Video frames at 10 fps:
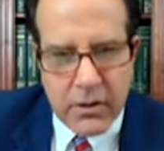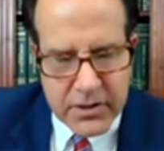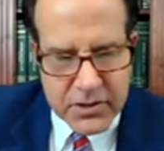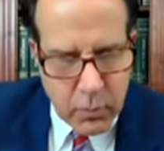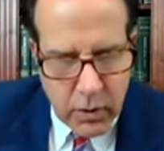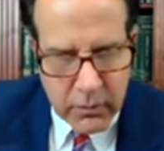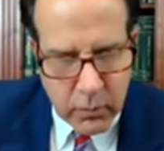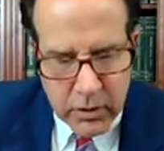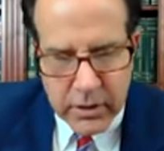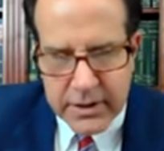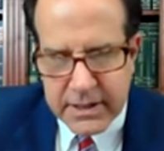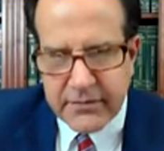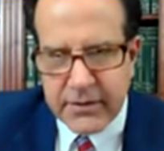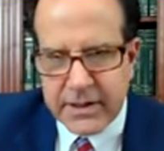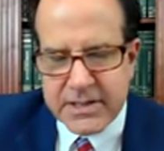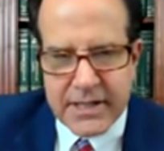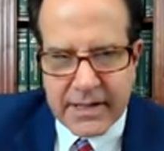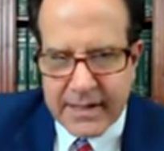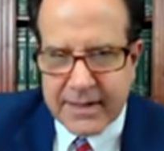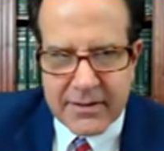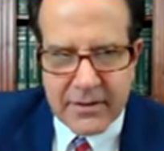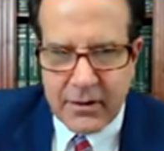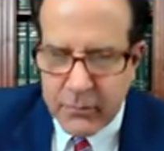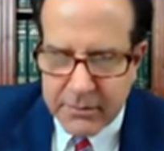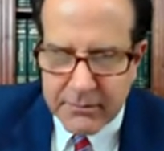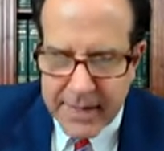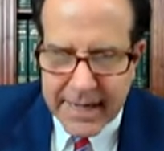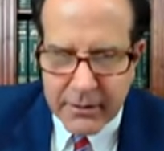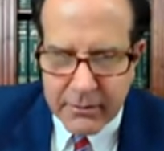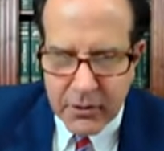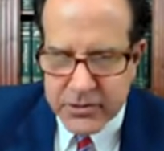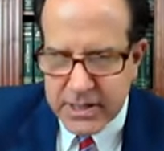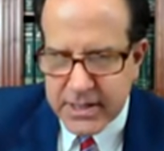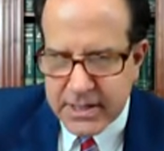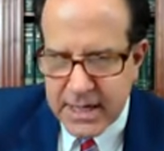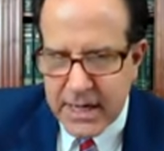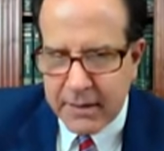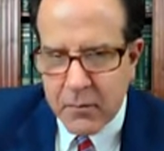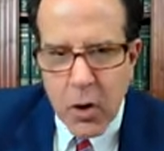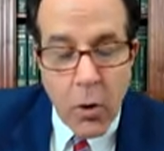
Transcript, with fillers: this one word difference and that they thought wouldn't matter most of the time.